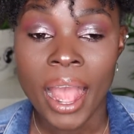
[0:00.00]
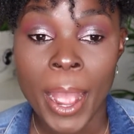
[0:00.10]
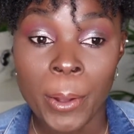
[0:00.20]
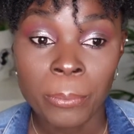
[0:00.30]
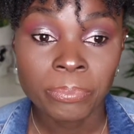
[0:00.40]

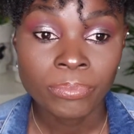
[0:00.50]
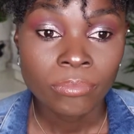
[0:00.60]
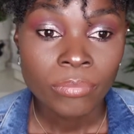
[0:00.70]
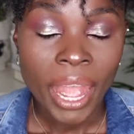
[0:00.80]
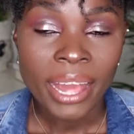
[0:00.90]

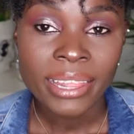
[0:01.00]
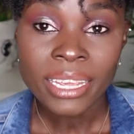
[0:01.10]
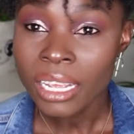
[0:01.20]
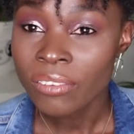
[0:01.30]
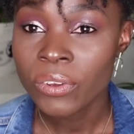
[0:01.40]
I
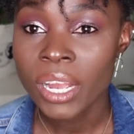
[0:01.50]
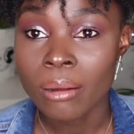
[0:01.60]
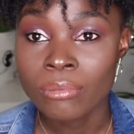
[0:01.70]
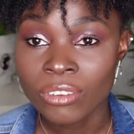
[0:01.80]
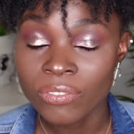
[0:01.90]
think if you
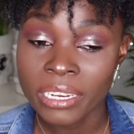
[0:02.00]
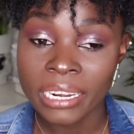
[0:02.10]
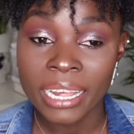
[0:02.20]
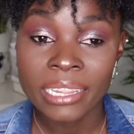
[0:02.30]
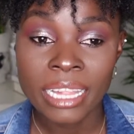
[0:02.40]
come to
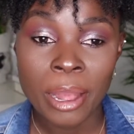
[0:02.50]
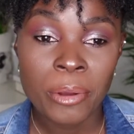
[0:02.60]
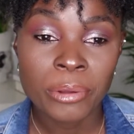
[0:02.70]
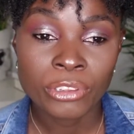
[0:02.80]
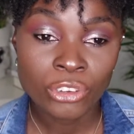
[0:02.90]
Finland, there
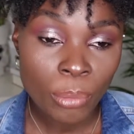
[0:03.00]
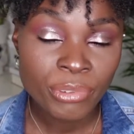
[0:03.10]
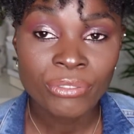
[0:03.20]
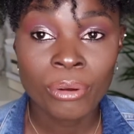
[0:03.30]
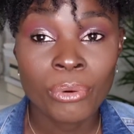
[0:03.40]
are
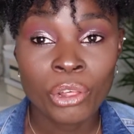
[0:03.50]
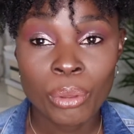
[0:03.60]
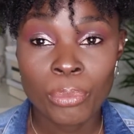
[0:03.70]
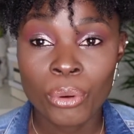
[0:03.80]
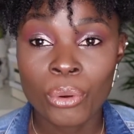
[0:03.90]
jobs for both
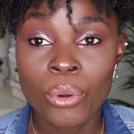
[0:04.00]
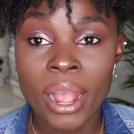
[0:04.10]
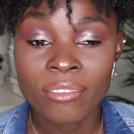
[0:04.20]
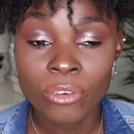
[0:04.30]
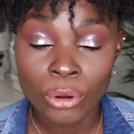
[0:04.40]
people who
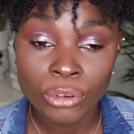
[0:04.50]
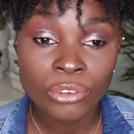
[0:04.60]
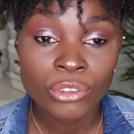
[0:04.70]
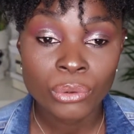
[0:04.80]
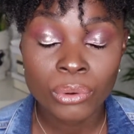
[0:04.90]
have gone
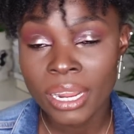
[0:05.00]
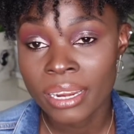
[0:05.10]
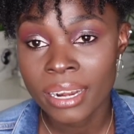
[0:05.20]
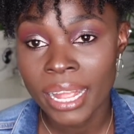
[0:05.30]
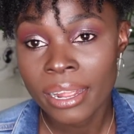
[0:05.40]
to school
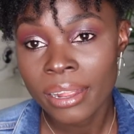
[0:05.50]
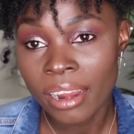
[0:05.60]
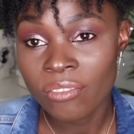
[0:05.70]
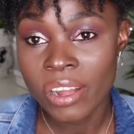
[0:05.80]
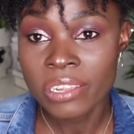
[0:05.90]
and like
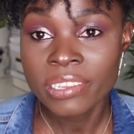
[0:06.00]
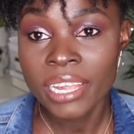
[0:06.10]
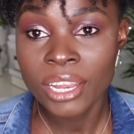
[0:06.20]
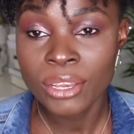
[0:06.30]
advanced their